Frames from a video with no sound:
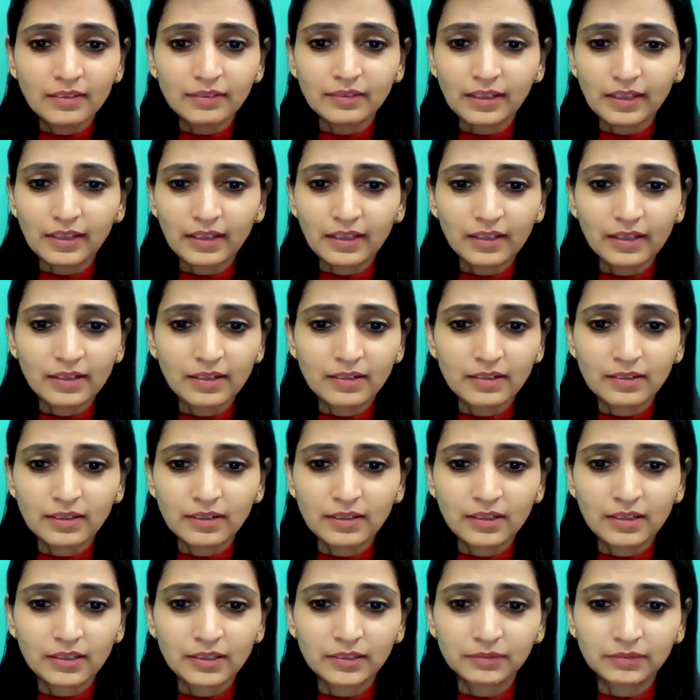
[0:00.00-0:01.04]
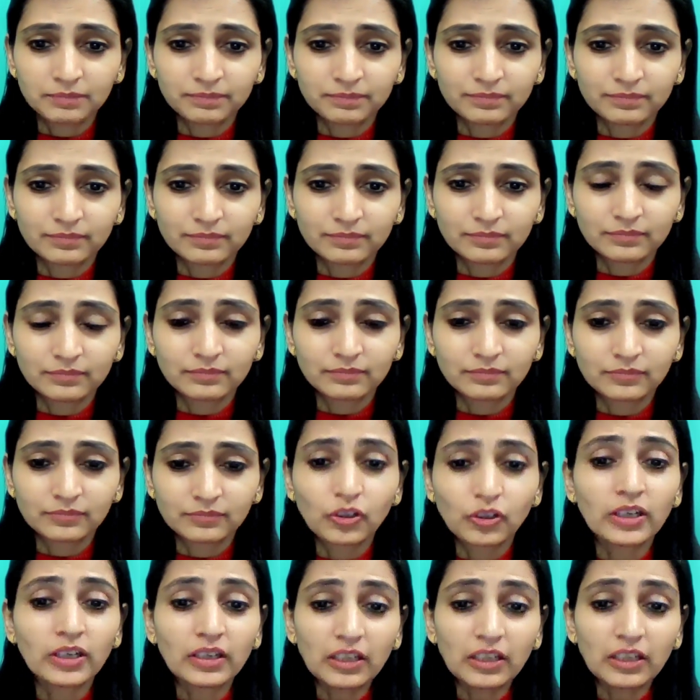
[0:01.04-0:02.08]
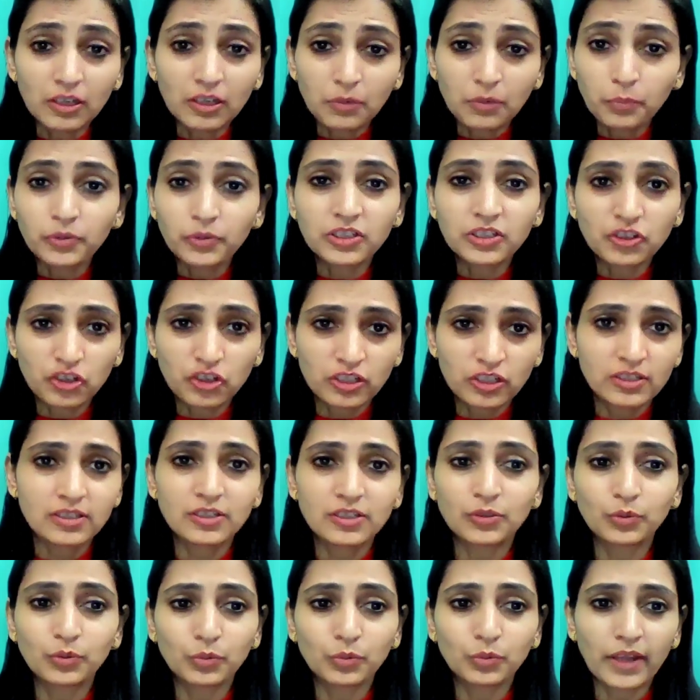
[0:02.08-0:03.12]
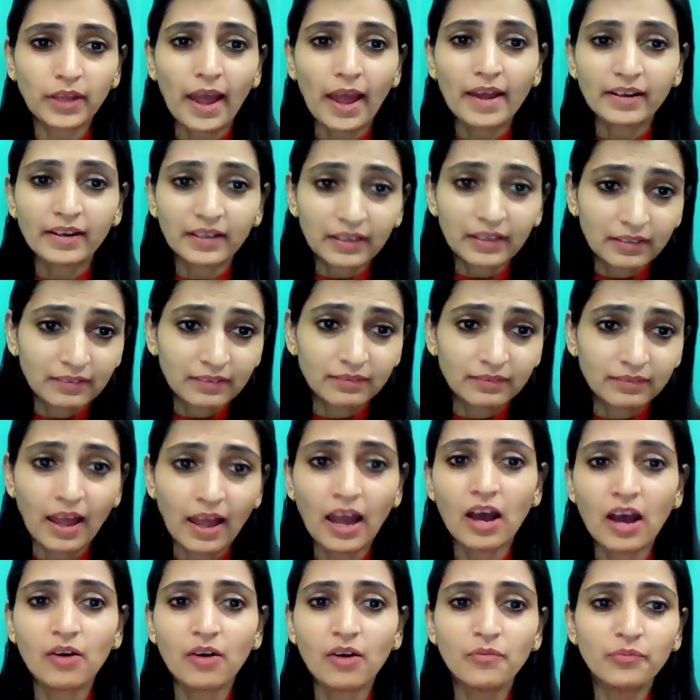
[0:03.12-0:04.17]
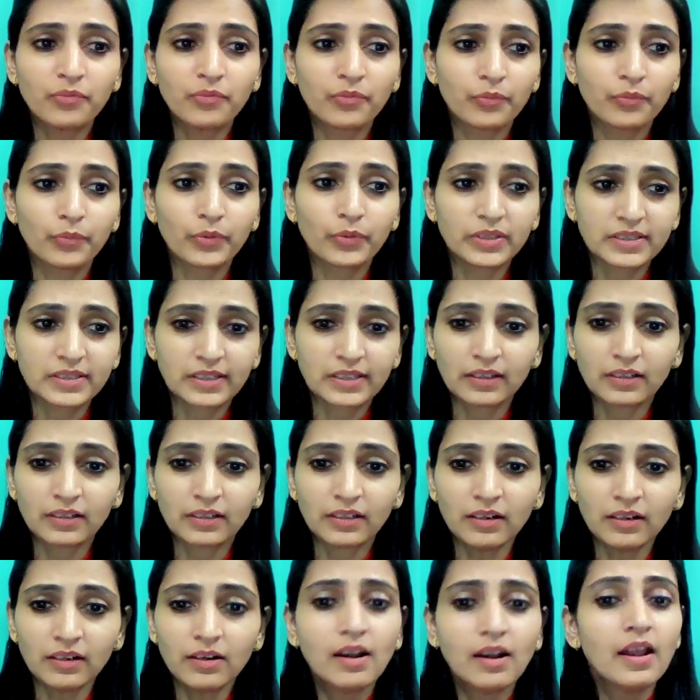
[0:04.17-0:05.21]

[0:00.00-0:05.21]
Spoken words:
then 3 needle positions you can have with Singer.